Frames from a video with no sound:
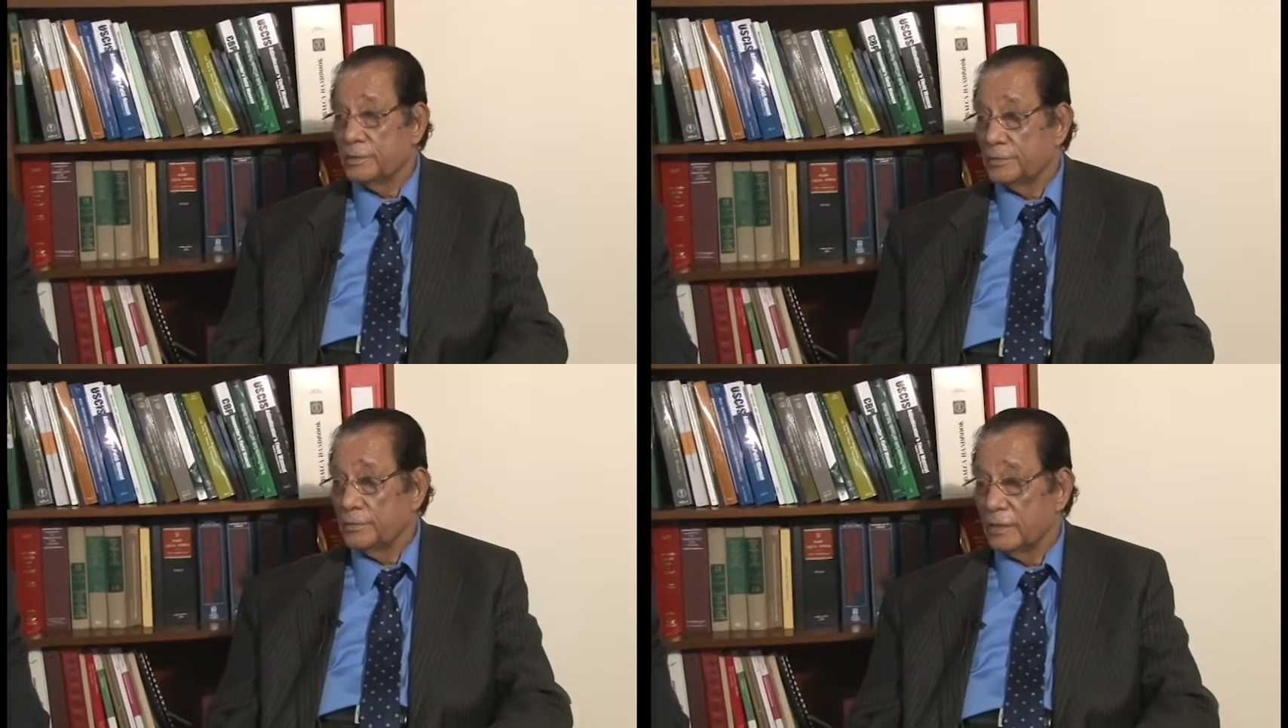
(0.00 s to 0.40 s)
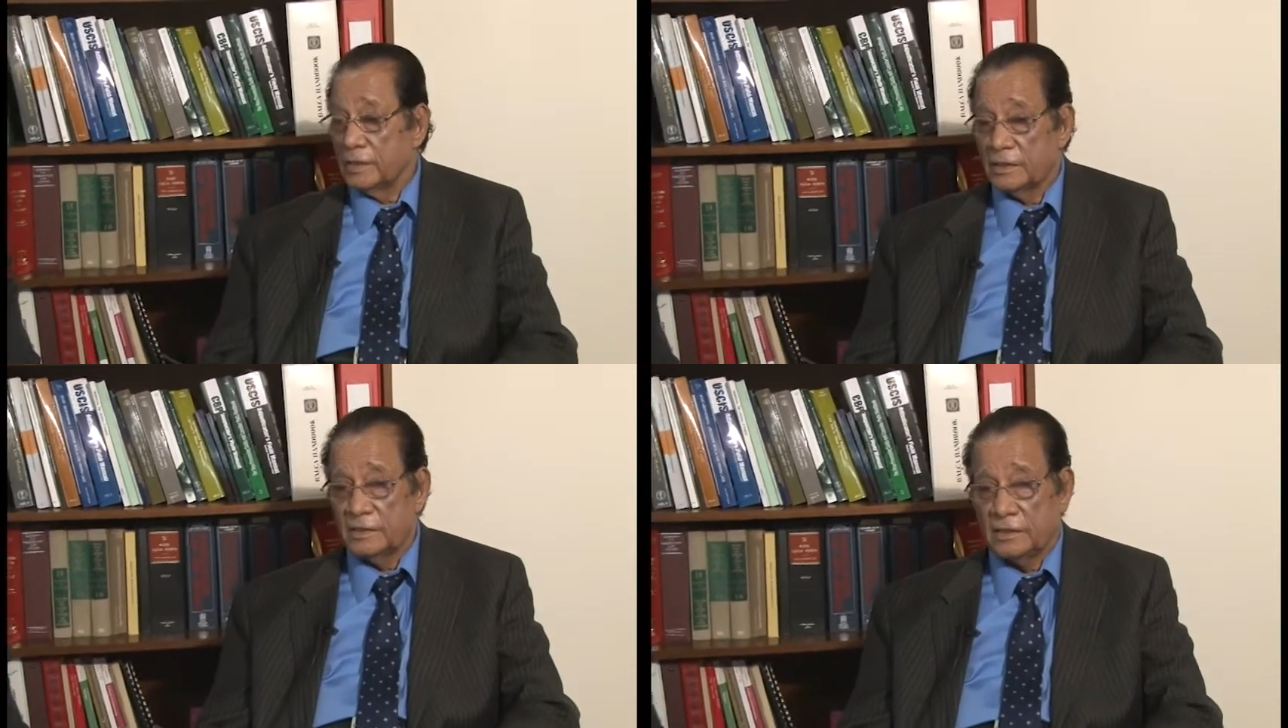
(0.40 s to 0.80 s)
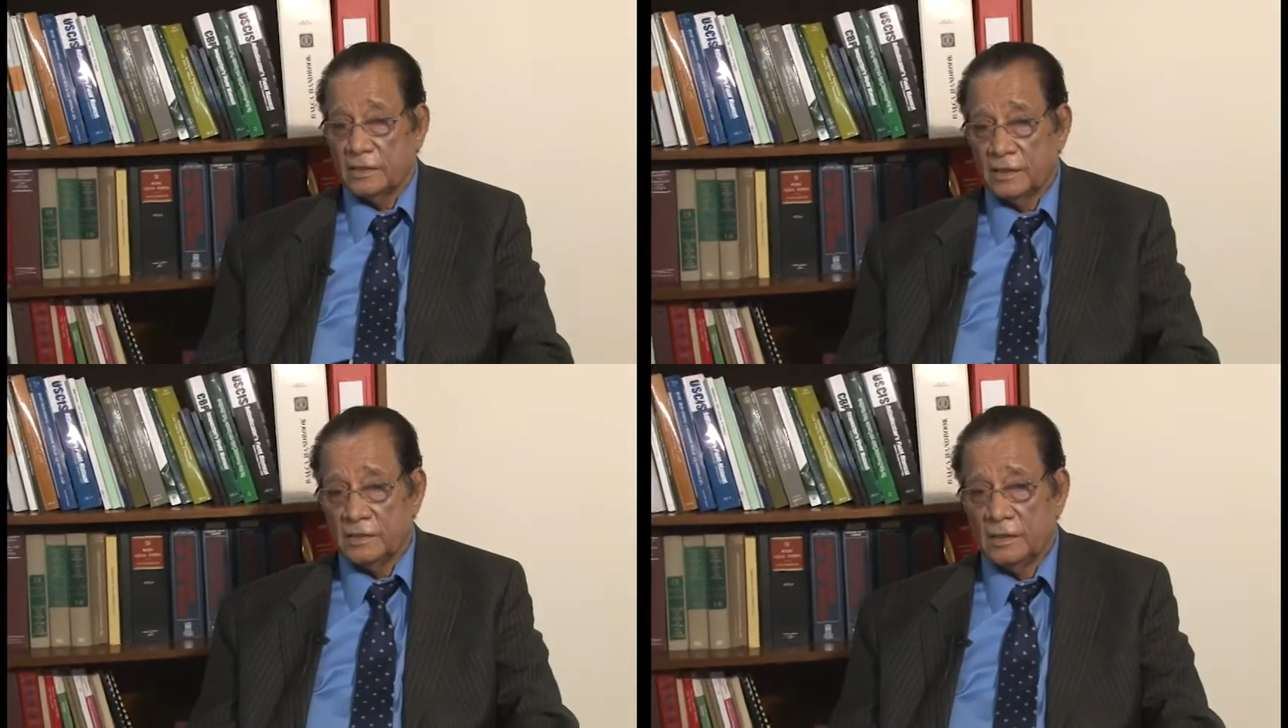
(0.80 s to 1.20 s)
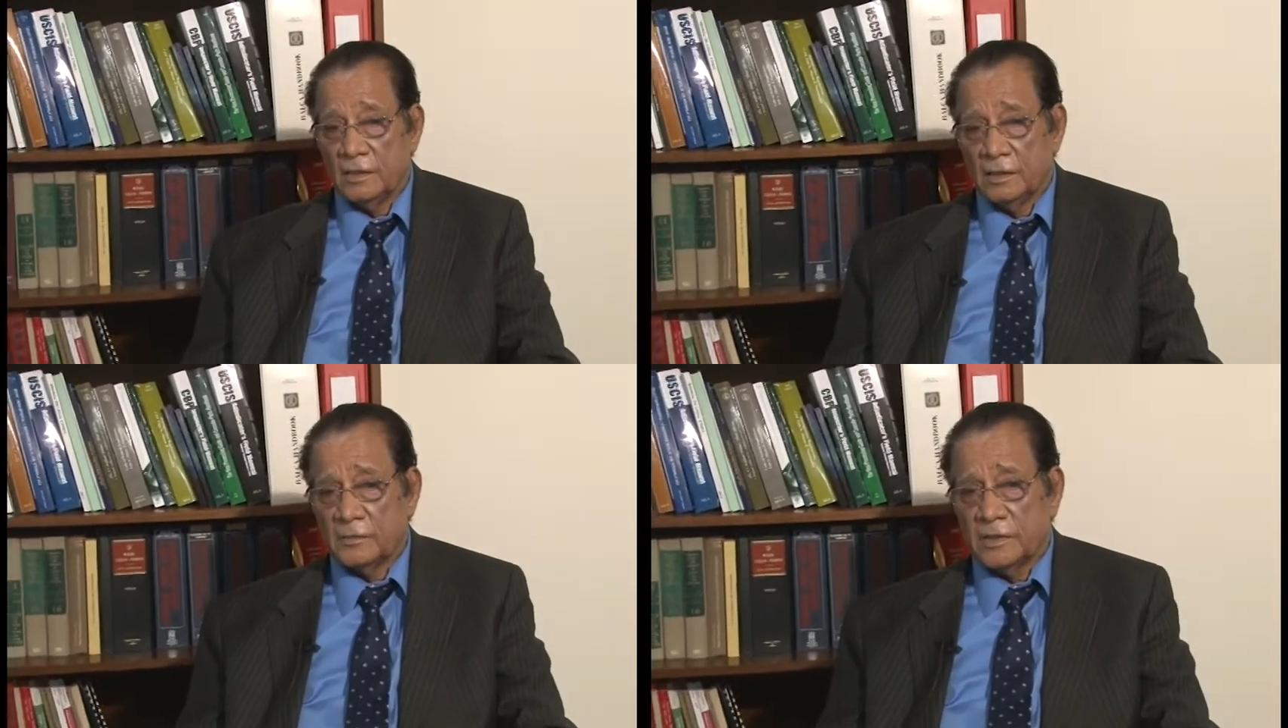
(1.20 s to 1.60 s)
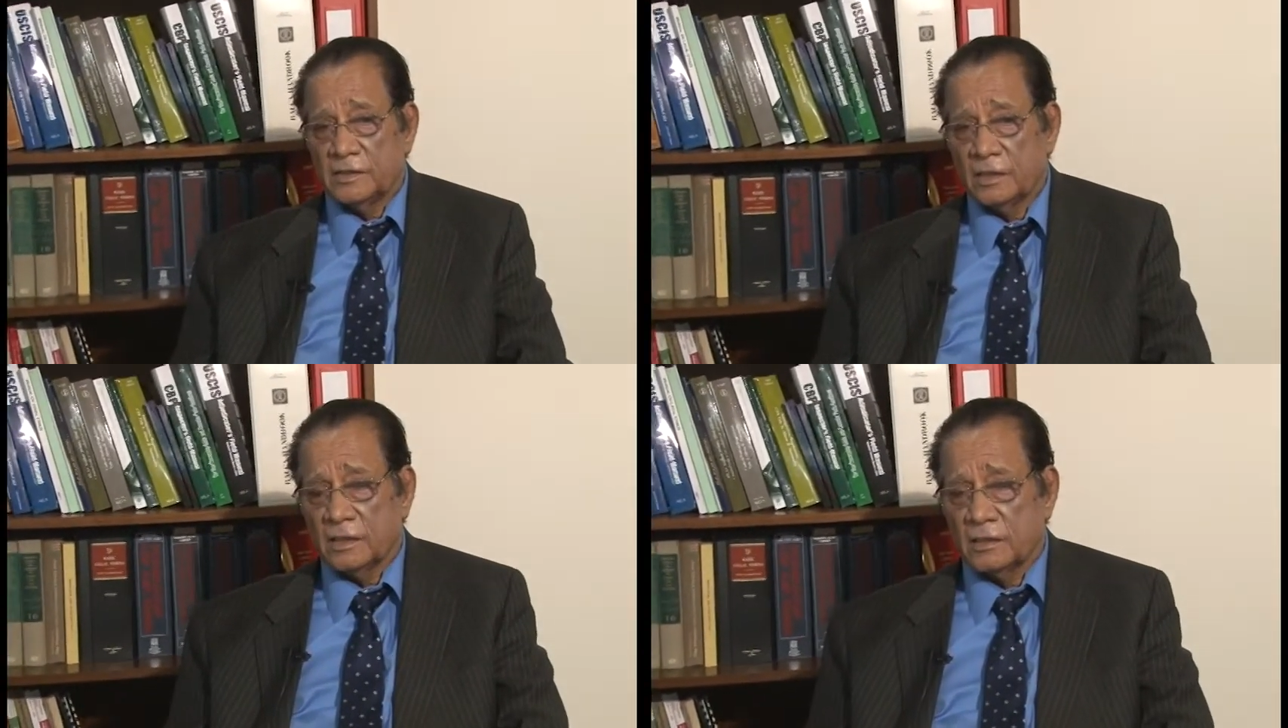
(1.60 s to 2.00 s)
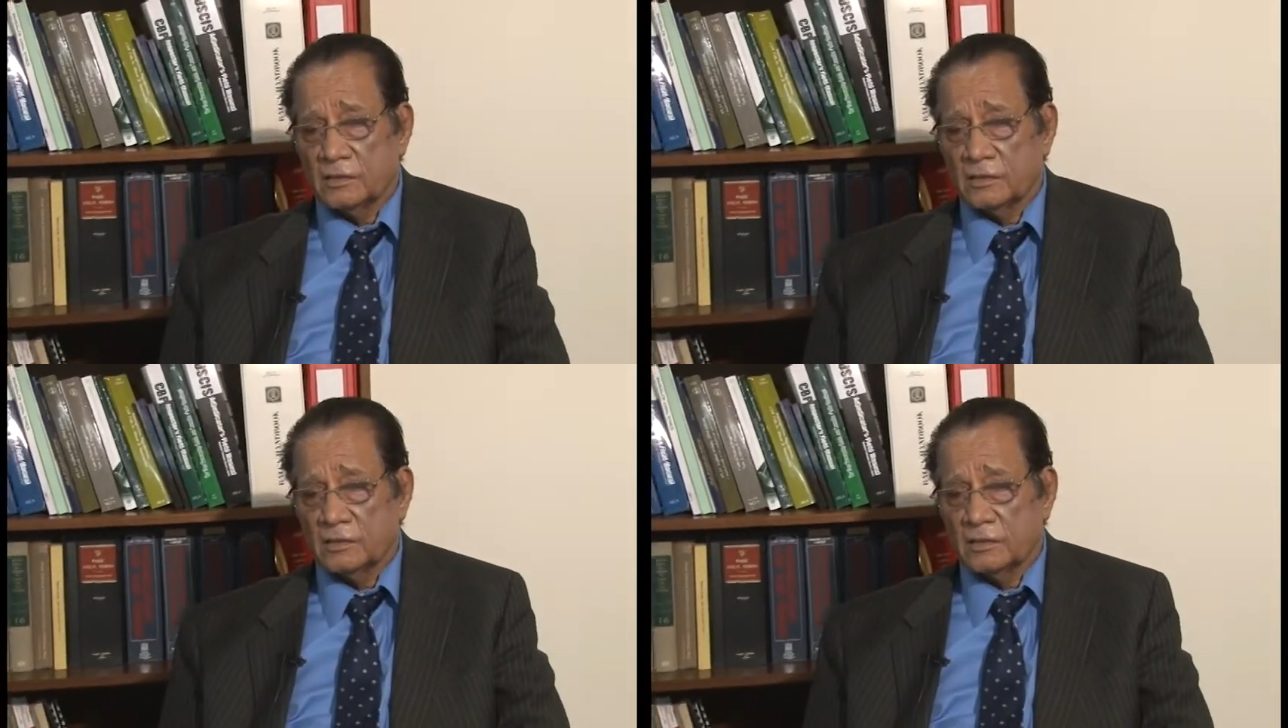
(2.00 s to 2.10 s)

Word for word: people already died, but there are